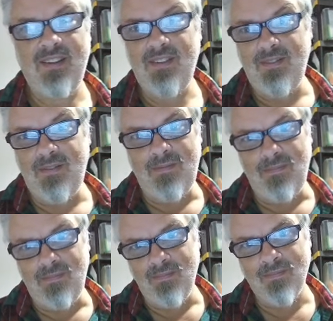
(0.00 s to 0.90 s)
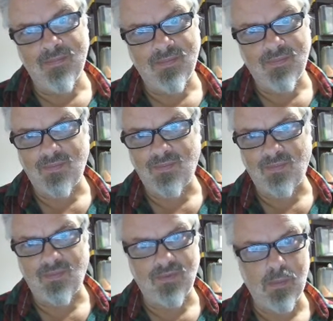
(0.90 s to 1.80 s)
that
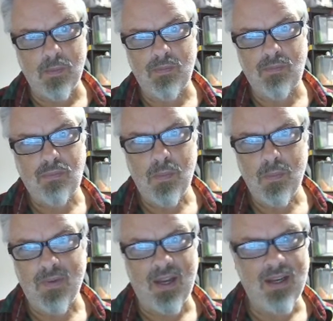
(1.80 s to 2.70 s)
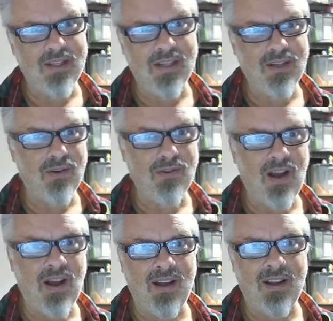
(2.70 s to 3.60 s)
is just so
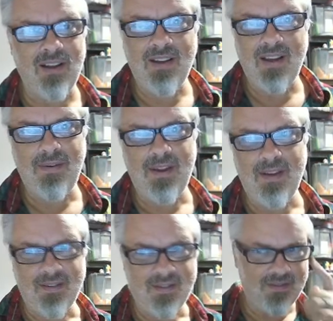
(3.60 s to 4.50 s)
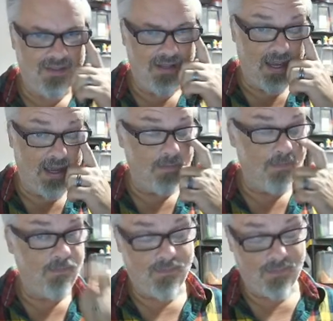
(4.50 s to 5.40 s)
wrong. I mean, yeah.
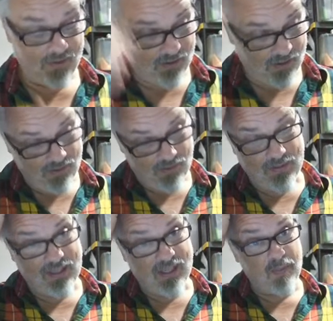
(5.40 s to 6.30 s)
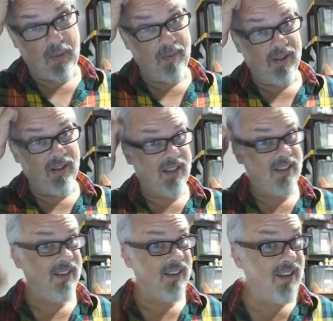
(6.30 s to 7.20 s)
Religious people are, like,
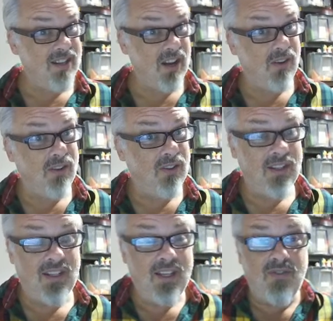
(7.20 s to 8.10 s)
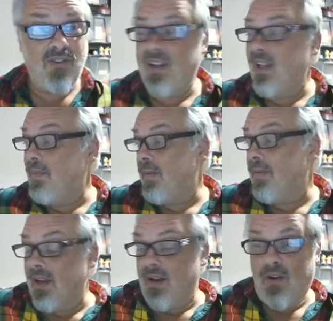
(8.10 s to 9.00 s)
in general, the least friendly people
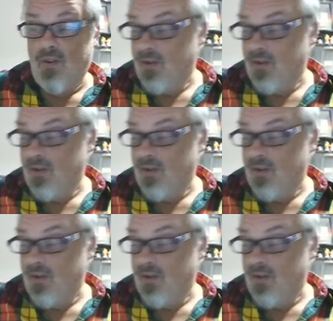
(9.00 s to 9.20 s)
I know.